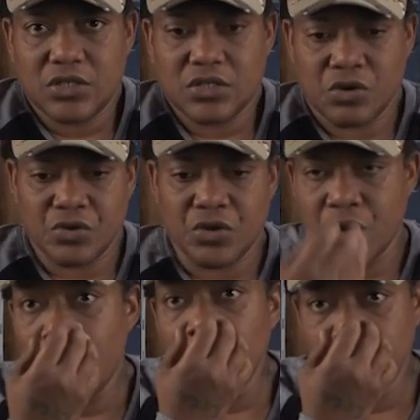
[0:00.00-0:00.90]
So your
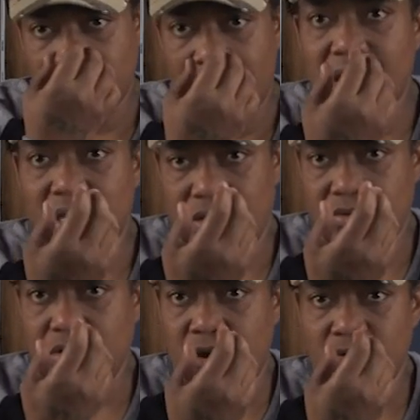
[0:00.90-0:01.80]
nose had it,
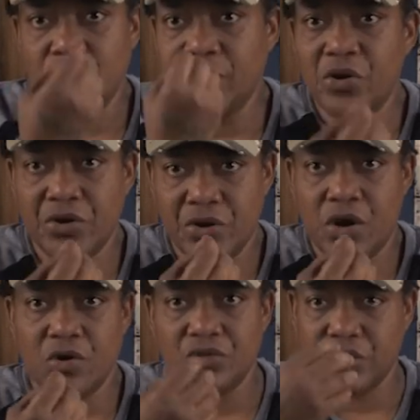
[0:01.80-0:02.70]
you know, you blow your
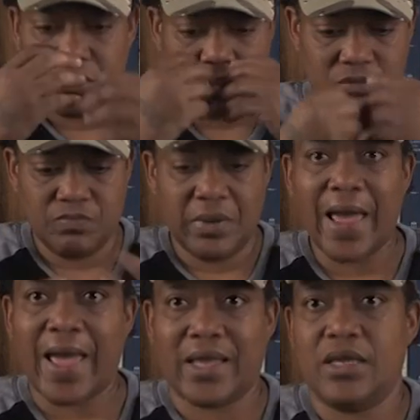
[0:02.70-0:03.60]
nose and it's
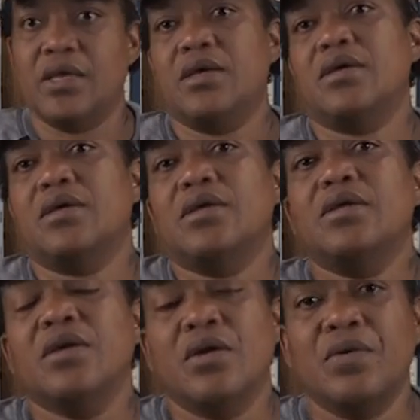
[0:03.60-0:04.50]
black,
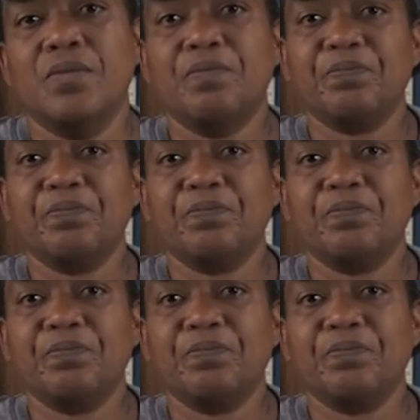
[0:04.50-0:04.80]
you know.